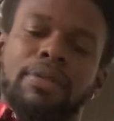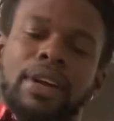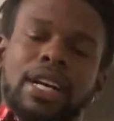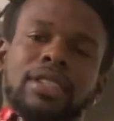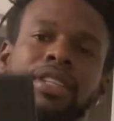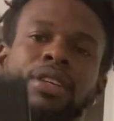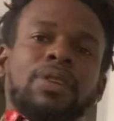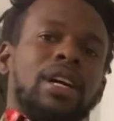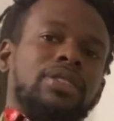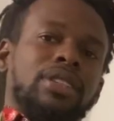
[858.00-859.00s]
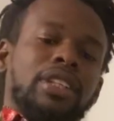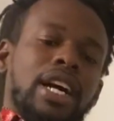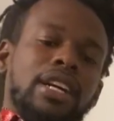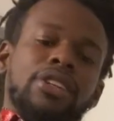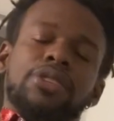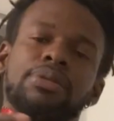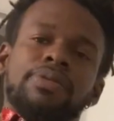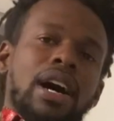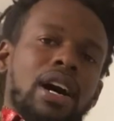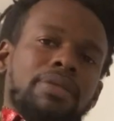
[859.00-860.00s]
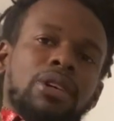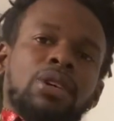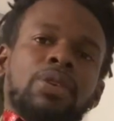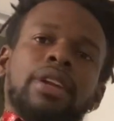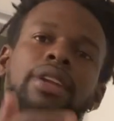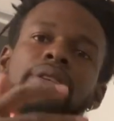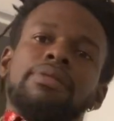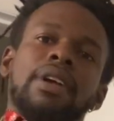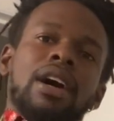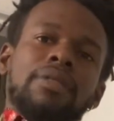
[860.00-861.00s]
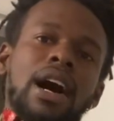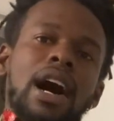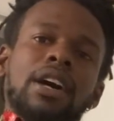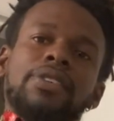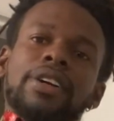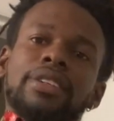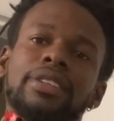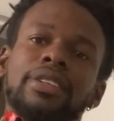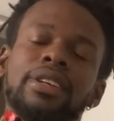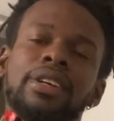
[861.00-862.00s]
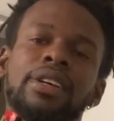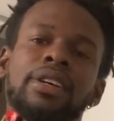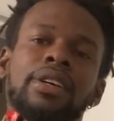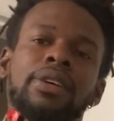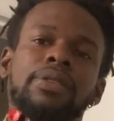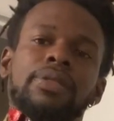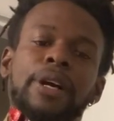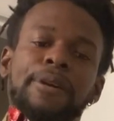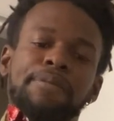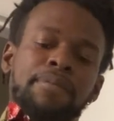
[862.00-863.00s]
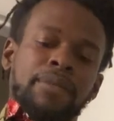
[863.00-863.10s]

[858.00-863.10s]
If I got 10 rounds in here, I can do 5 low ready, then 5 high ready, right?